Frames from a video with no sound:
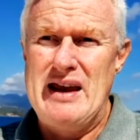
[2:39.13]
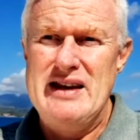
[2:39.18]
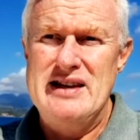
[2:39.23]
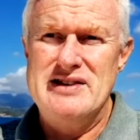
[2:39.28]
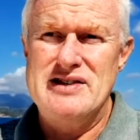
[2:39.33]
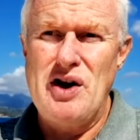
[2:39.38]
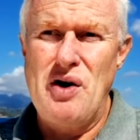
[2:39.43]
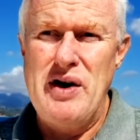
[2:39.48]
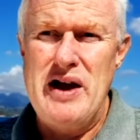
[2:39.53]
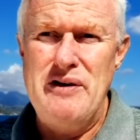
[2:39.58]

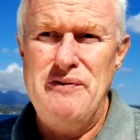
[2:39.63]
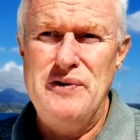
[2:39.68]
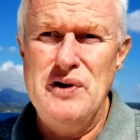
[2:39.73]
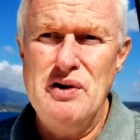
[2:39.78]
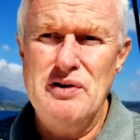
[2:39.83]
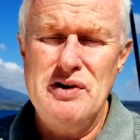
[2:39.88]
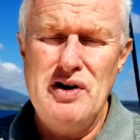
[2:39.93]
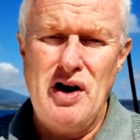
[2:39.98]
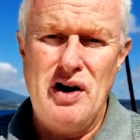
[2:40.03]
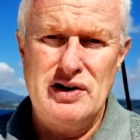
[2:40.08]
so if
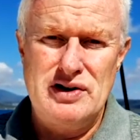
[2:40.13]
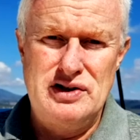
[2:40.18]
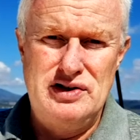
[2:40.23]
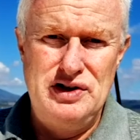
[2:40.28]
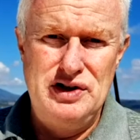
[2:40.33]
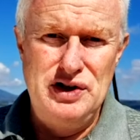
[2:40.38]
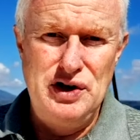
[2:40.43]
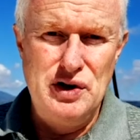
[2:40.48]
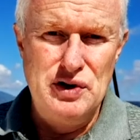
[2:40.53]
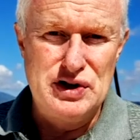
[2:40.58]
you're not
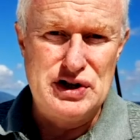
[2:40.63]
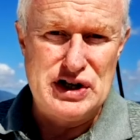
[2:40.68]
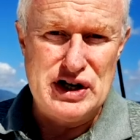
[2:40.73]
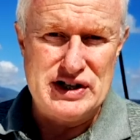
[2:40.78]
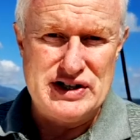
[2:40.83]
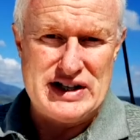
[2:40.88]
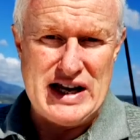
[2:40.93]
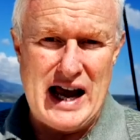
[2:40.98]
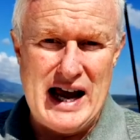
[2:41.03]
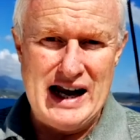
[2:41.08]
used to
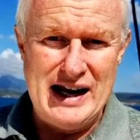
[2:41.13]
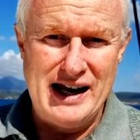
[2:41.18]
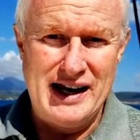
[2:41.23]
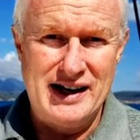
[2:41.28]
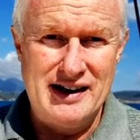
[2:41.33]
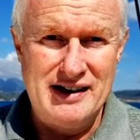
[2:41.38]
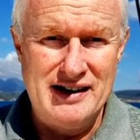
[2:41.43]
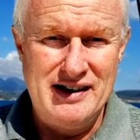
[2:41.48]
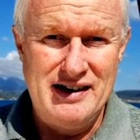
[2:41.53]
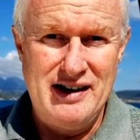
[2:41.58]

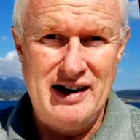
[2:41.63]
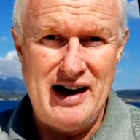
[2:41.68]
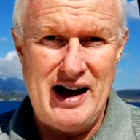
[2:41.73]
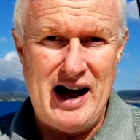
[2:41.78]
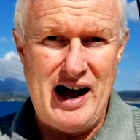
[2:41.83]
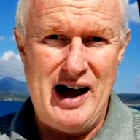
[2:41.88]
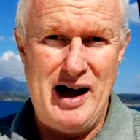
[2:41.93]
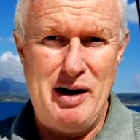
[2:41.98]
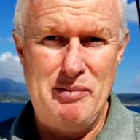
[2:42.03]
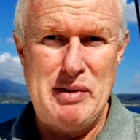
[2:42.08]
sailing,
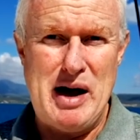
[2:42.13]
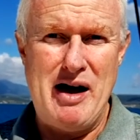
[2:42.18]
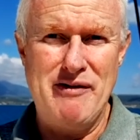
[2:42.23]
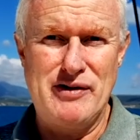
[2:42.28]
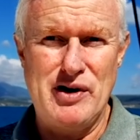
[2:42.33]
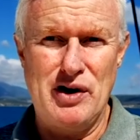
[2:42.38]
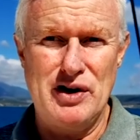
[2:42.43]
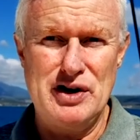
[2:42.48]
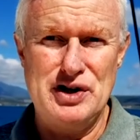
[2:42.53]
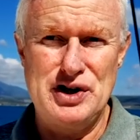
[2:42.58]
um, I've
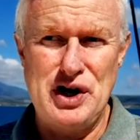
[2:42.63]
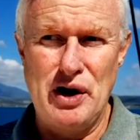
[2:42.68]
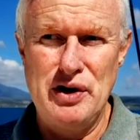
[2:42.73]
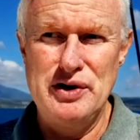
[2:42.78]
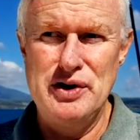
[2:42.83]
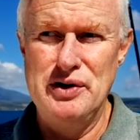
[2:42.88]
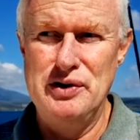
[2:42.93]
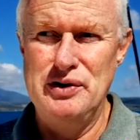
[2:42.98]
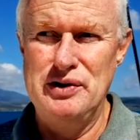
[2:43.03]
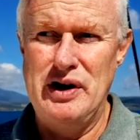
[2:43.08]
got to show
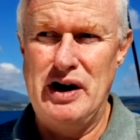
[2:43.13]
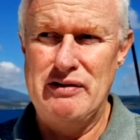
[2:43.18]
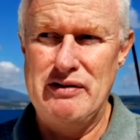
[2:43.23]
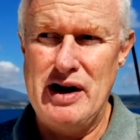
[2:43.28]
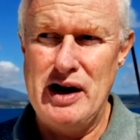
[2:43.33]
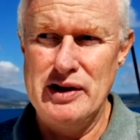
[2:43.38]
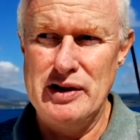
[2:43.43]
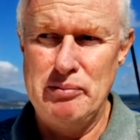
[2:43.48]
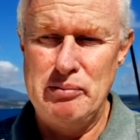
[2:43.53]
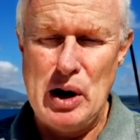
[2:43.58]
you
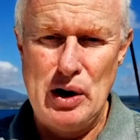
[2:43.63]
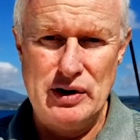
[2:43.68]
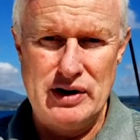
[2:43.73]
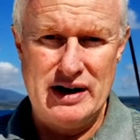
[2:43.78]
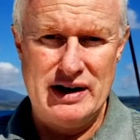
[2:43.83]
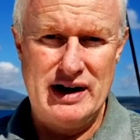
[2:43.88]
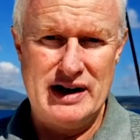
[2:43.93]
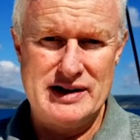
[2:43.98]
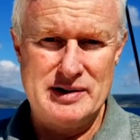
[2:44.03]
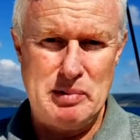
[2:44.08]
around the boat
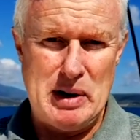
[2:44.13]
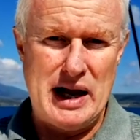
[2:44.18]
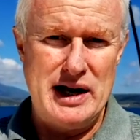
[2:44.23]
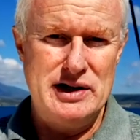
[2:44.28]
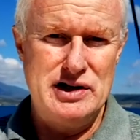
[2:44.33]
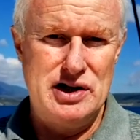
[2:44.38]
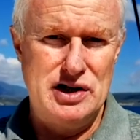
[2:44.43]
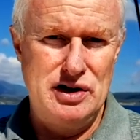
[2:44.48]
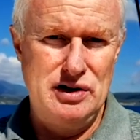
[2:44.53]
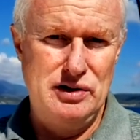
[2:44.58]
and
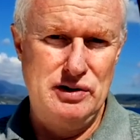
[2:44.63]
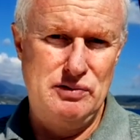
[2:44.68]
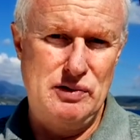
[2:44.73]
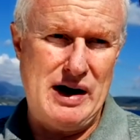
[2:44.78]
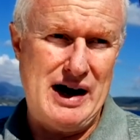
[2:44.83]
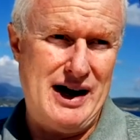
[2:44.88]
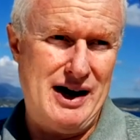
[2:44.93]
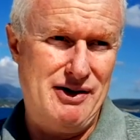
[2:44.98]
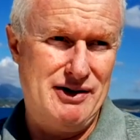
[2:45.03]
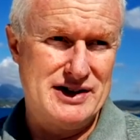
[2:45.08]
explain to you
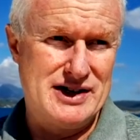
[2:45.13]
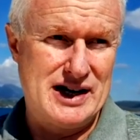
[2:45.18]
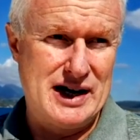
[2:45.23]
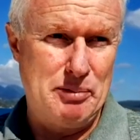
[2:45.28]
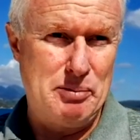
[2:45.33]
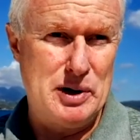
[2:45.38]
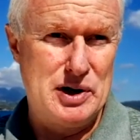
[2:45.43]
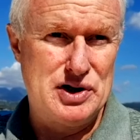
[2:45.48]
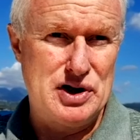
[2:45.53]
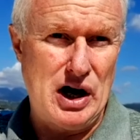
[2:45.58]
how a
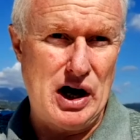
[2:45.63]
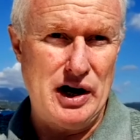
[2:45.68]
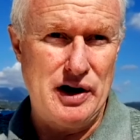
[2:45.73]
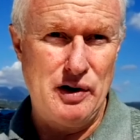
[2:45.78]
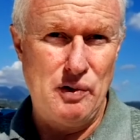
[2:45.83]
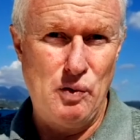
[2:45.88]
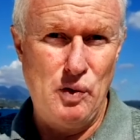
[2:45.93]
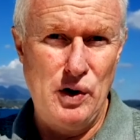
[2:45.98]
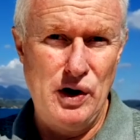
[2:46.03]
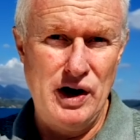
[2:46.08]
skipper
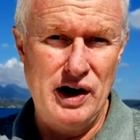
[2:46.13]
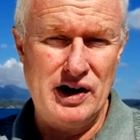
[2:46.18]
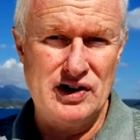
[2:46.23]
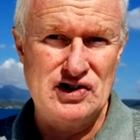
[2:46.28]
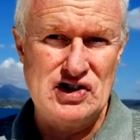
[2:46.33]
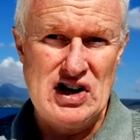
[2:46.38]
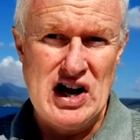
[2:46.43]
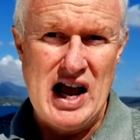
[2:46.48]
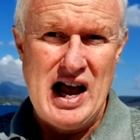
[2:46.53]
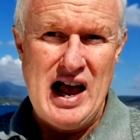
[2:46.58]
charter
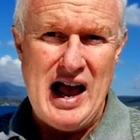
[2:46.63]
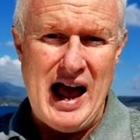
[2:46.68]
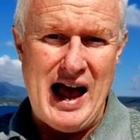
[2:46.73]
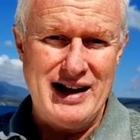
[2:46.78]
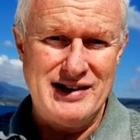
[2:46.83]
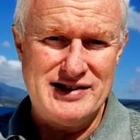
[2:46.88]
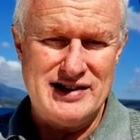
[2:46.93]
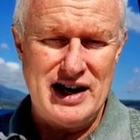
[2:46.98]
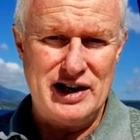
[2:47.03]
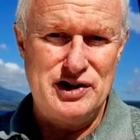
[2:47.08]
works
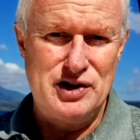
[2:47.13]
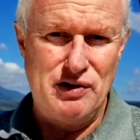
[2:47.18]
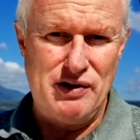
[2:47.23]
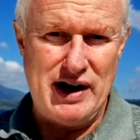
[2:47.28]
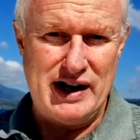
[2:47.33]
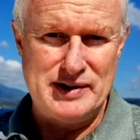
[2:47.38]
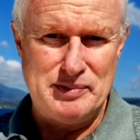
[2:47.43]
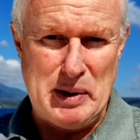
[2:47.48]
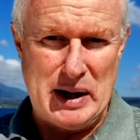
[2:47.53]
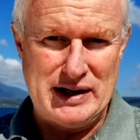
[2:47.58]
and set your
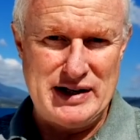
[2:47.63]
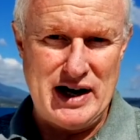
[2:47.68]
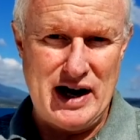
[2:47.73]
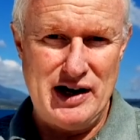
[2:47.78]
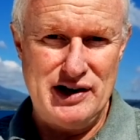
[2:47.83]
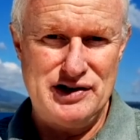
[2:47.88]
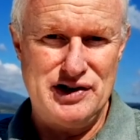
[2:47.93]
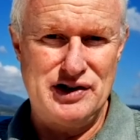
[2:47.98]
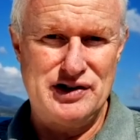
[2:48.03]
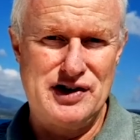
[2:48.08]

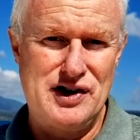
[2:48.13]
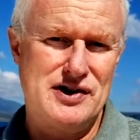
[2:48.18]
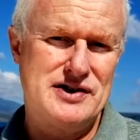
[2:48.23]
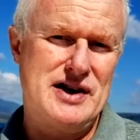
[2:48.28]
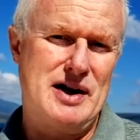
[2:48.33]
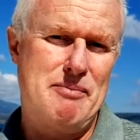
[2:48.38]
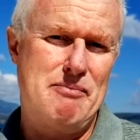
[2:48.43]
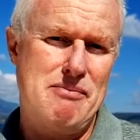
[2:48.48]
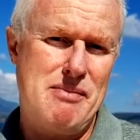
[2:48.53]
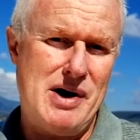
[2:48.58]
expectations because
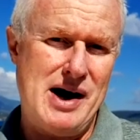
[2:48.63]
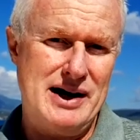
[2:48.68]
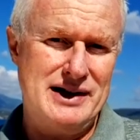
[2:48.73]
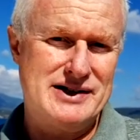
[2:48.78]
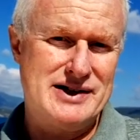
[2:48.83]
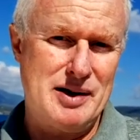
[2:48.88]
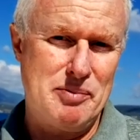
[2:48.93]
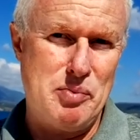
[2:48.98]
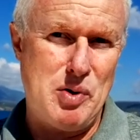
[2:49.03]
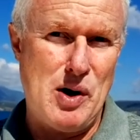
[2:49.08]
it
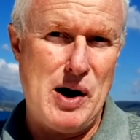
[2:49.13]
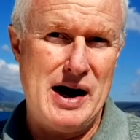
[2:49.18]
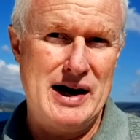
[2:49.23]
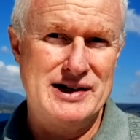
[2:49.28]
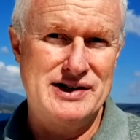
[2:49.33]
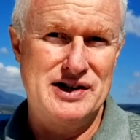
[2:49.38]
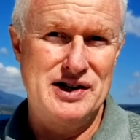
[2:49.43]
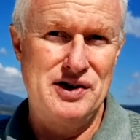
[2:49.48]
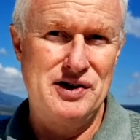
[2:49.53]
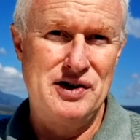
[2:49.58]
might
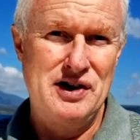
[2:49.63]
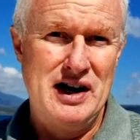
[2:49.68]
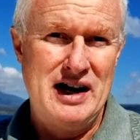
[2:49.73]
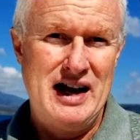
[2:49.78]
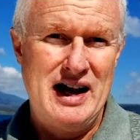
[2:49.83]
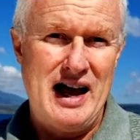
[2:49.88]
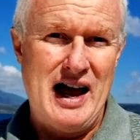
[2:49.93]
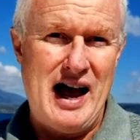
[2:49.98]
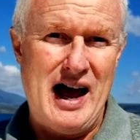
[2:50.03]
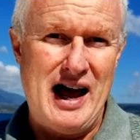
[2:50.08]
surprise you
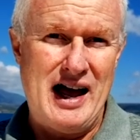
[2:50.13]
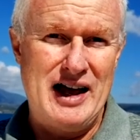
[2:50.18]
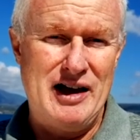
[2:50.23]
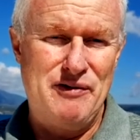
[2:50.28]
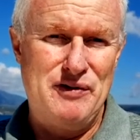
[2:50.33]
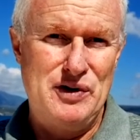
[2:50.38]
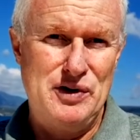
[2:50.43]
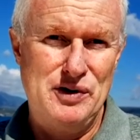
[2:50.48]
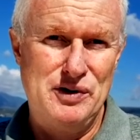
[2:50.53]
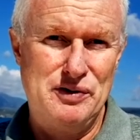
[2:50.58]
uh,
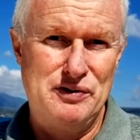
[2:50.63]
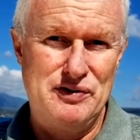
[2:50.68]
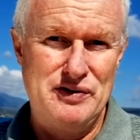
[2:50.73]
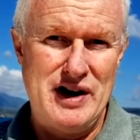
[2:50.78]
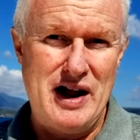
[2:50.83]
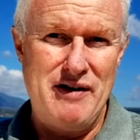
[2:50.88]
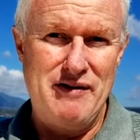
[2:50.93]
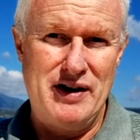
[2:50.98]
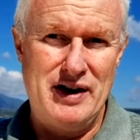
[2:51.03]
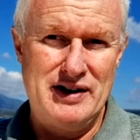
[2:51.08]
if you've
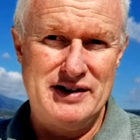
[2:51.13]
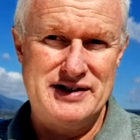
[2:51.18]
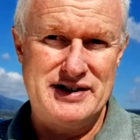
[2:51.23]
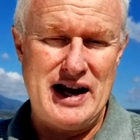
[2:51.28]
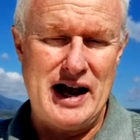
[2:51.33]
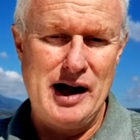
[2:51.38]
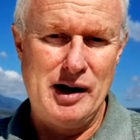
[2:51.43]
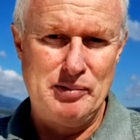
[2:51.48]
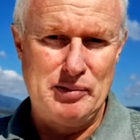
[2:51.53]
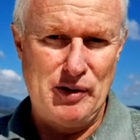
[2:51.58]
never
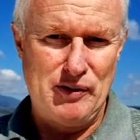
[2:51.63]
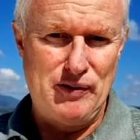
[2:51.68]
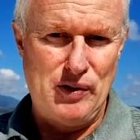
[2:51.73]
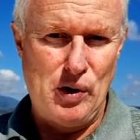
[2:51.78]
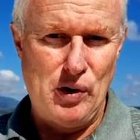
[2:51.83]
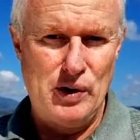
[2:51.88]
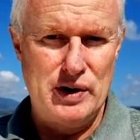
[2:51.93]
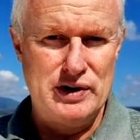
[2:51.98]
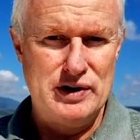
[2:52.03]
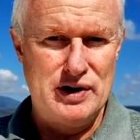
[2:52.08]
sailed
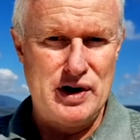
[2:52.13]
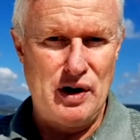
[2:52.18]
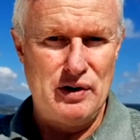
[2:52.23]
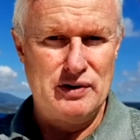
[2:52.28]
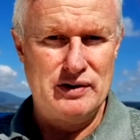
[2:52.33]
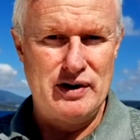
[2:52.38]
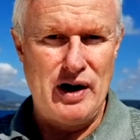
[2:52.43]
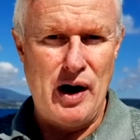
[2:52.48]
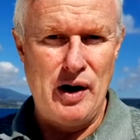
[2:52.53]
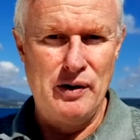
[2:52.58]
before and you
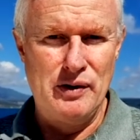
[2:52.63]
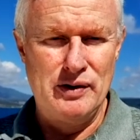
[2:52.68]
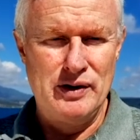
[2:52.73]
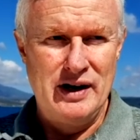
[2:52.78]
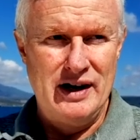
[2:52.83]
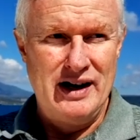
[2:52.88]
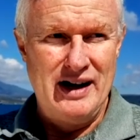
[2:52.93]
don't know